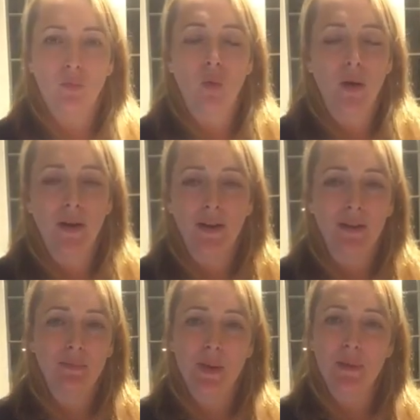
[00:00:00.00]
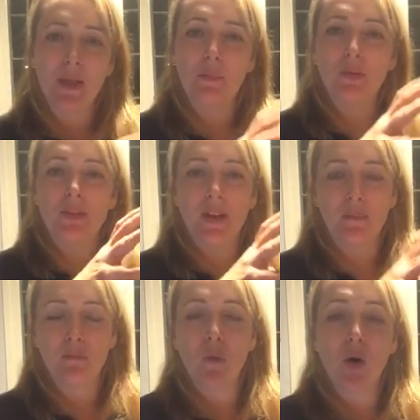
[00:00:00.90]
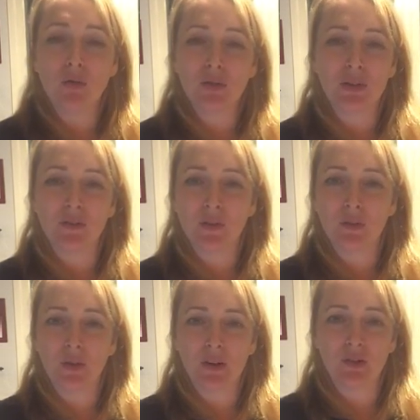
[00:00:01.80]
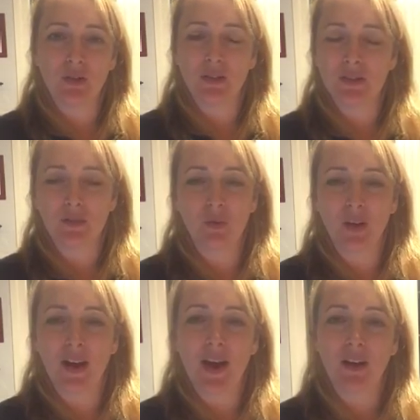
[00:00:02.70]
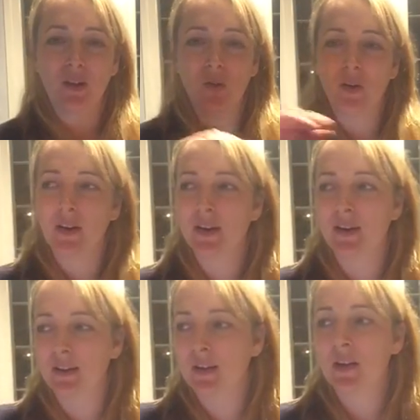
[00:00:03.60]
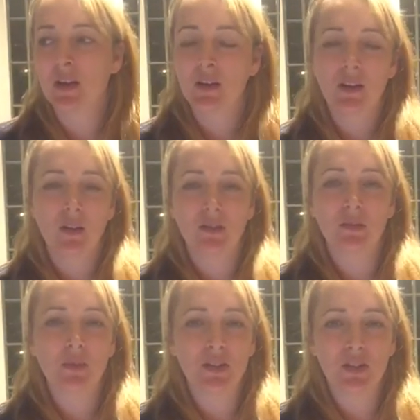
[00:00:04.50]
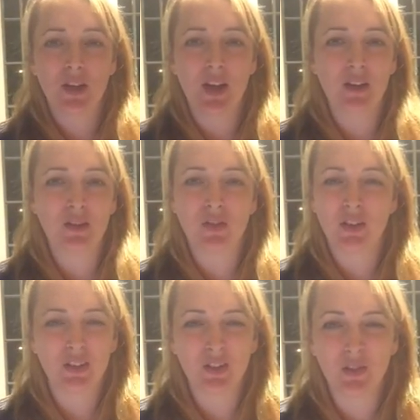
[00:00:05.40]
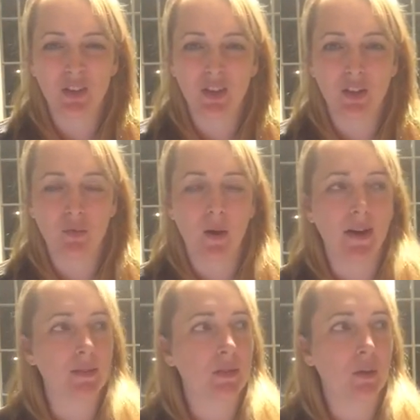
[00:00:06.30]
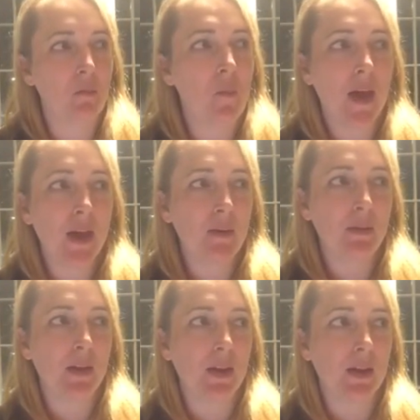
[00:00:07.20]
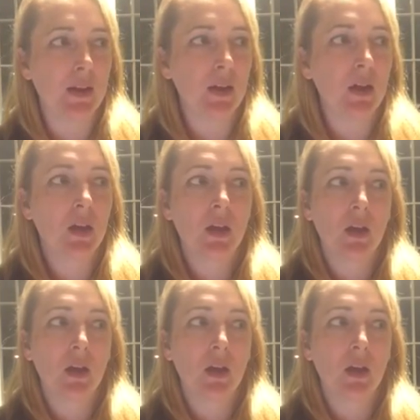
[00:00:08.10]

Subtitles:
most of your restaurants in one category and not so much in the other, so that's not really a good way. So maybe